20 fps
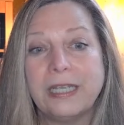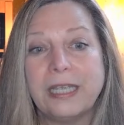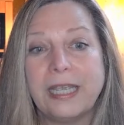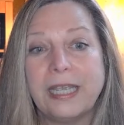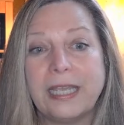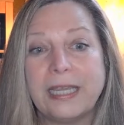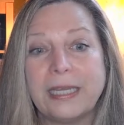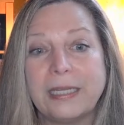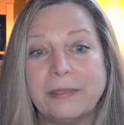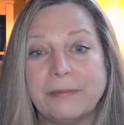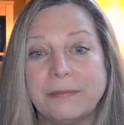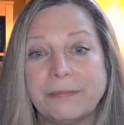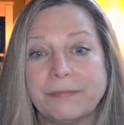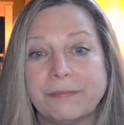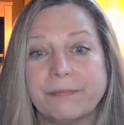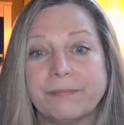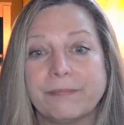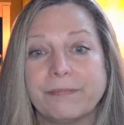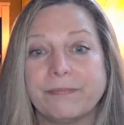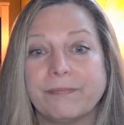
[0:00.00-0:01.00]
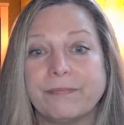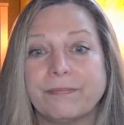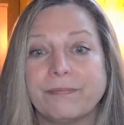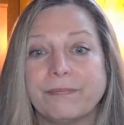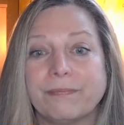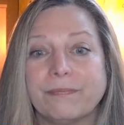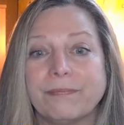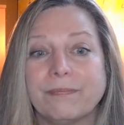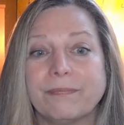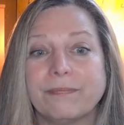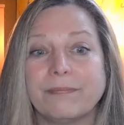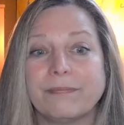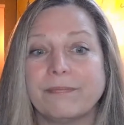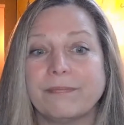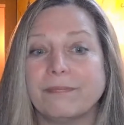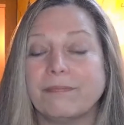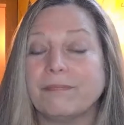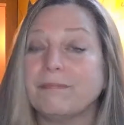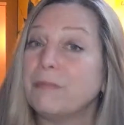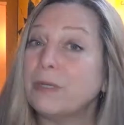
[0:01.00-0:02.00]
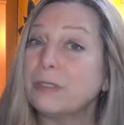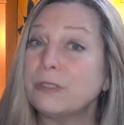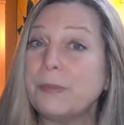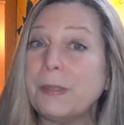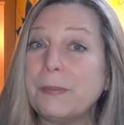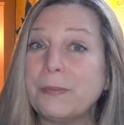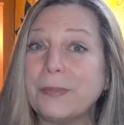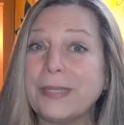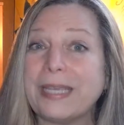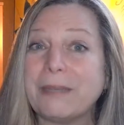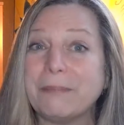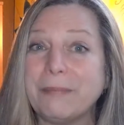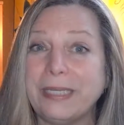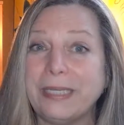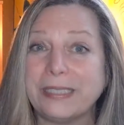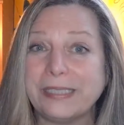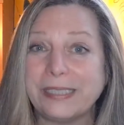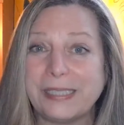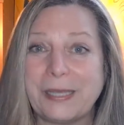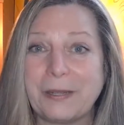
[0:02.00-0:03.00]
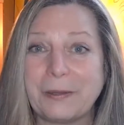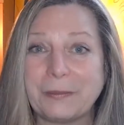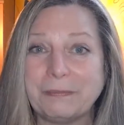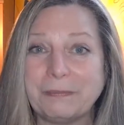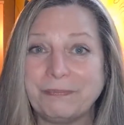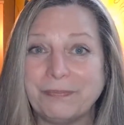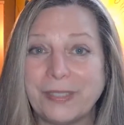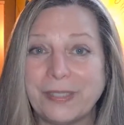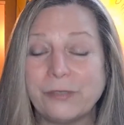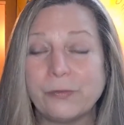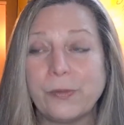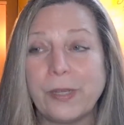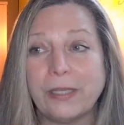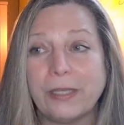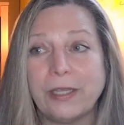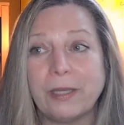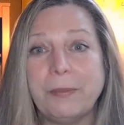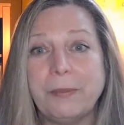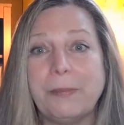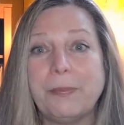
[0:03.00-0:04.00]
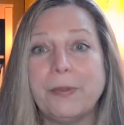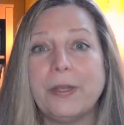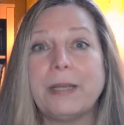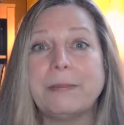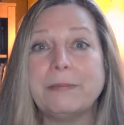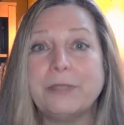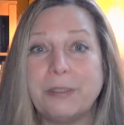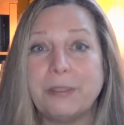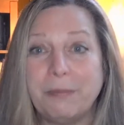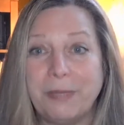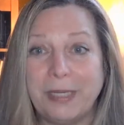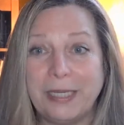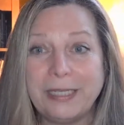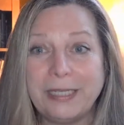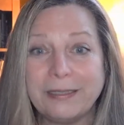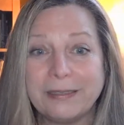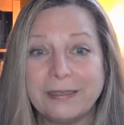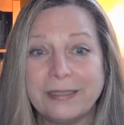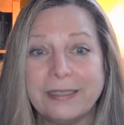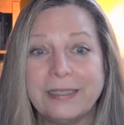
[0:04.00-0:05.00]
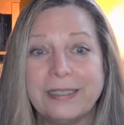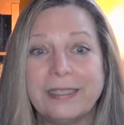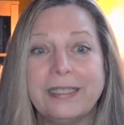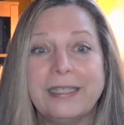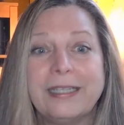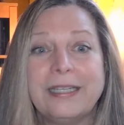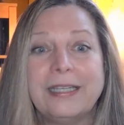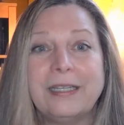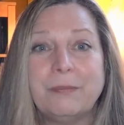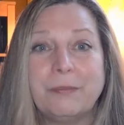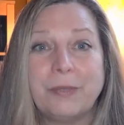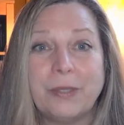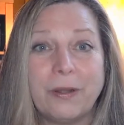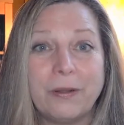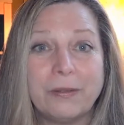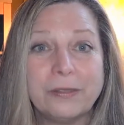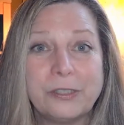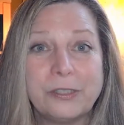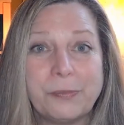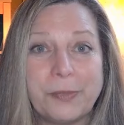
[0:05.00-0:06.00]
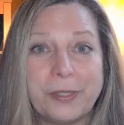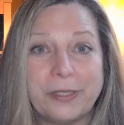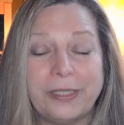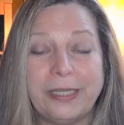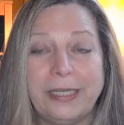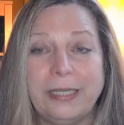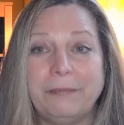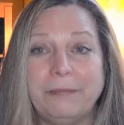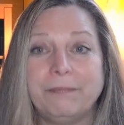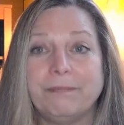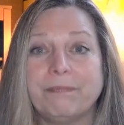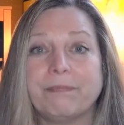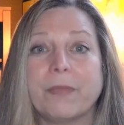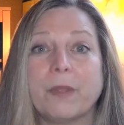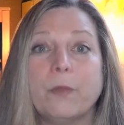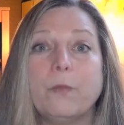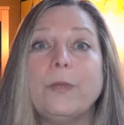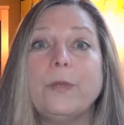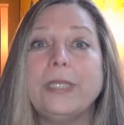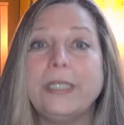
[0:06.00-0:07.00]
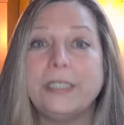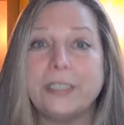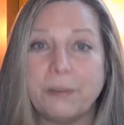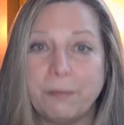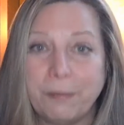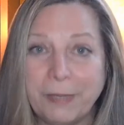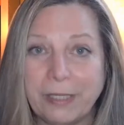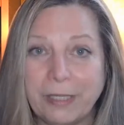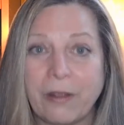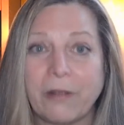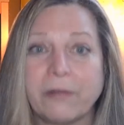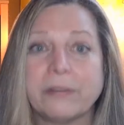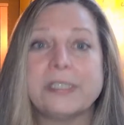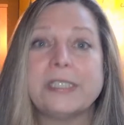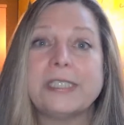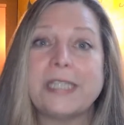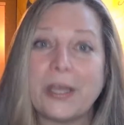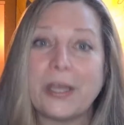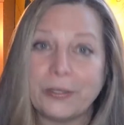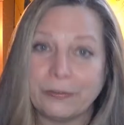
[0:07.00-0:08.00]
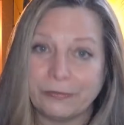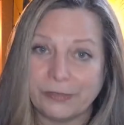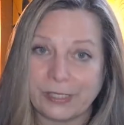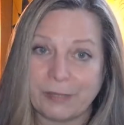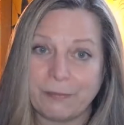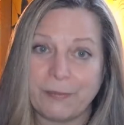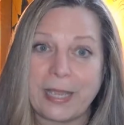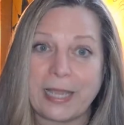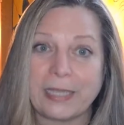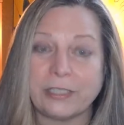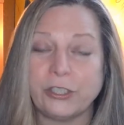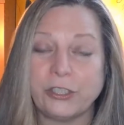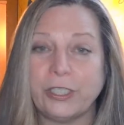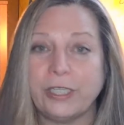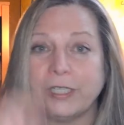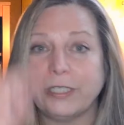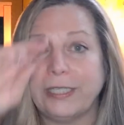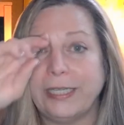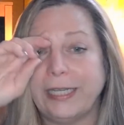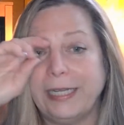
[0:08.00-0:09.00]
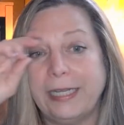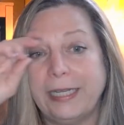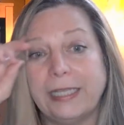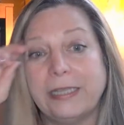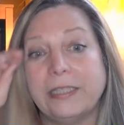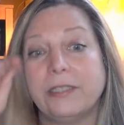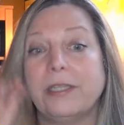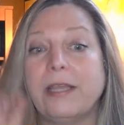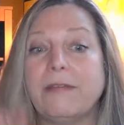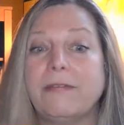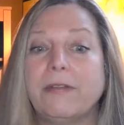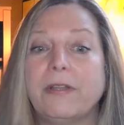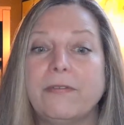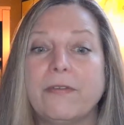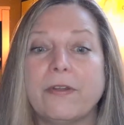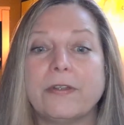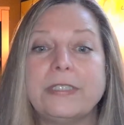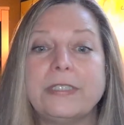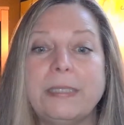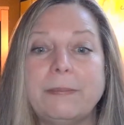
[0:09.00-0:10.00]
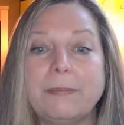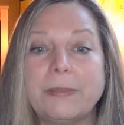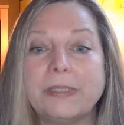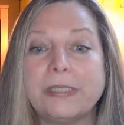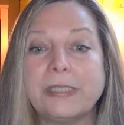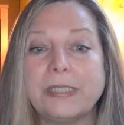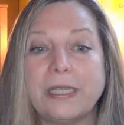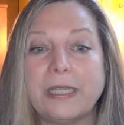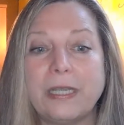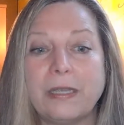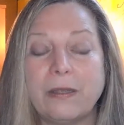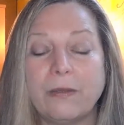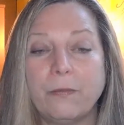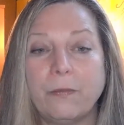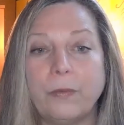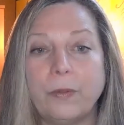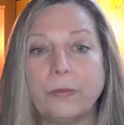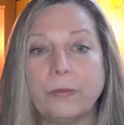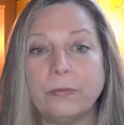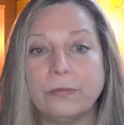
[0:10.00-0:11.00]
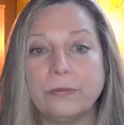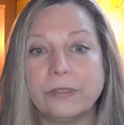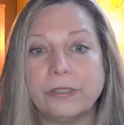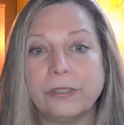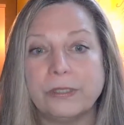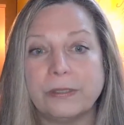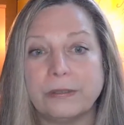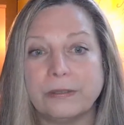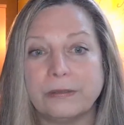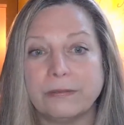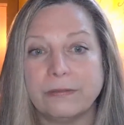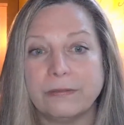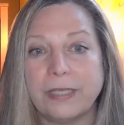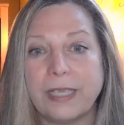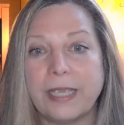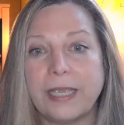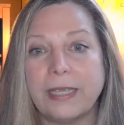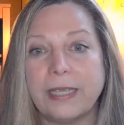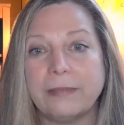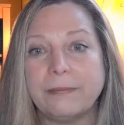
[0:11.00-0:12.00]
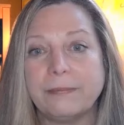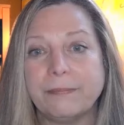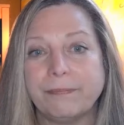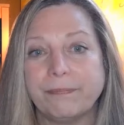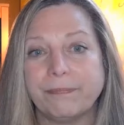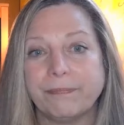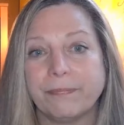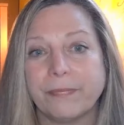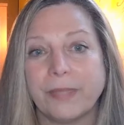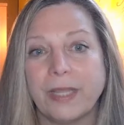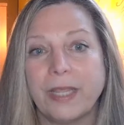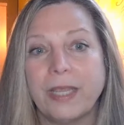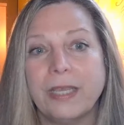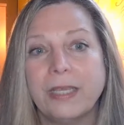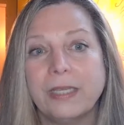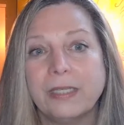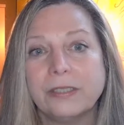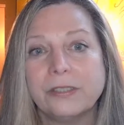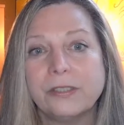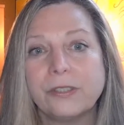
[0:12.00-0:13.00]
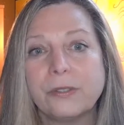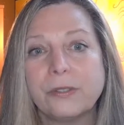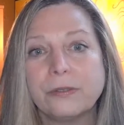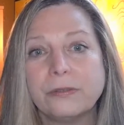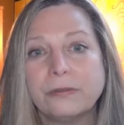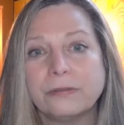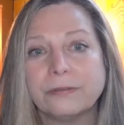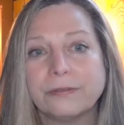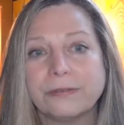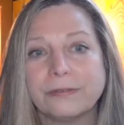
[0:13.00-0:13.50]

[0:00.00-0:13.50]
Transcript: And most people can't meet us there. That's why a lot of people come to me. But ultimately, we need to meet ourselves compassionately at the level of our deepest wounds. Okay. So,